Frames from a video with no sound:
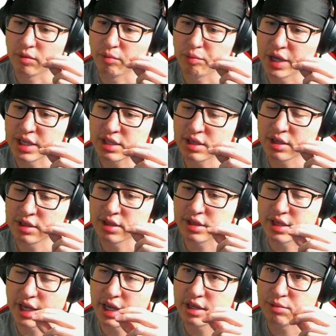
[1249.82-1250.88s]
based on the
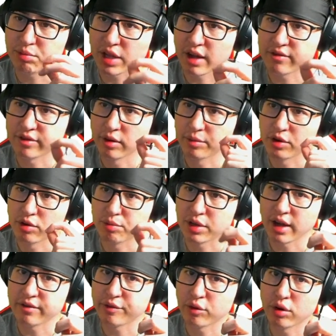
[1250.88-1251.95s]
stage, platform, no
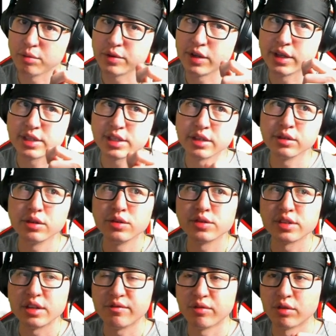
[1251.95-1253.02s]
platform, you can still
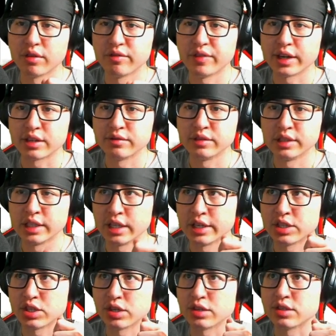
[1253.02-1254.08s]
use C4 effectively.
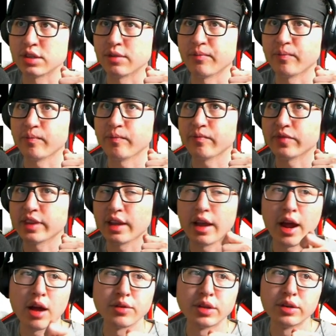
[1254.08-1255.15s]
It's just
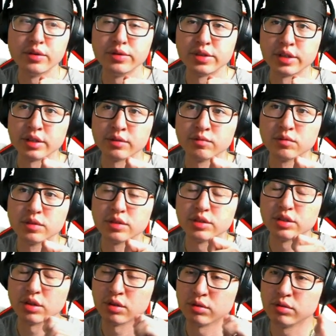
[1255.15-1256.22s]
how you use it.
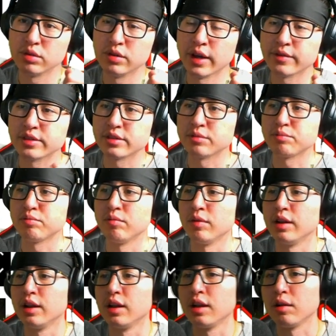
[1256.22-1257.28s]
So you have to
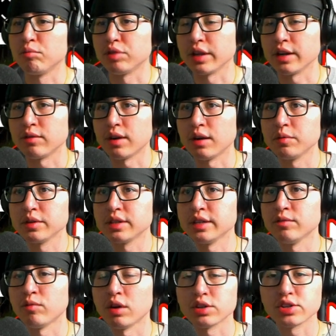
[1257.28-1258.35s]
play around with
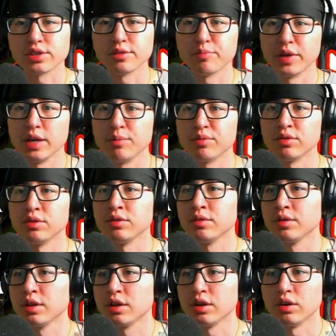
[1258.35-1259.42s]
it, watch other
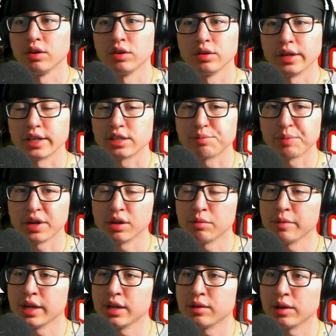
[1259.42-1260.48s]
people,
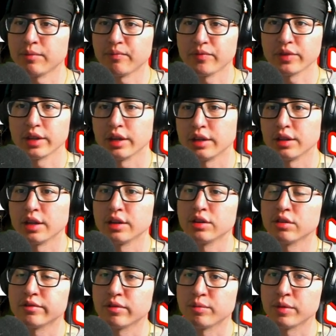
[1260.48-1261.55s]
experiment, and then
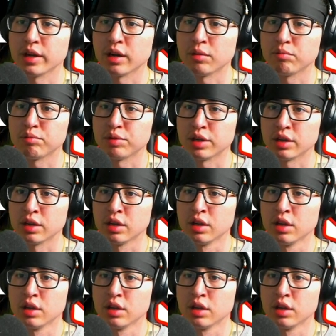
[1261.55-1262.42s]
go from there. But